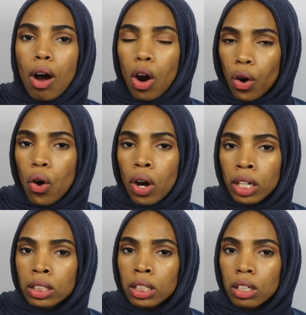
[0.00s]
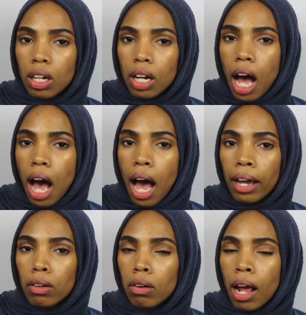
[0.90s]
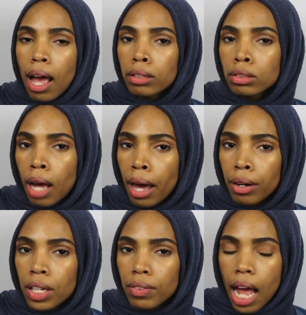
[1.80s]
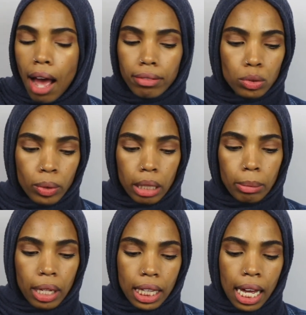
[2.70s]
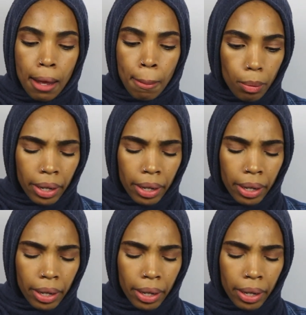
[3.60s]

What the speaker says: are on iQuran, so I don't even have to worry about that.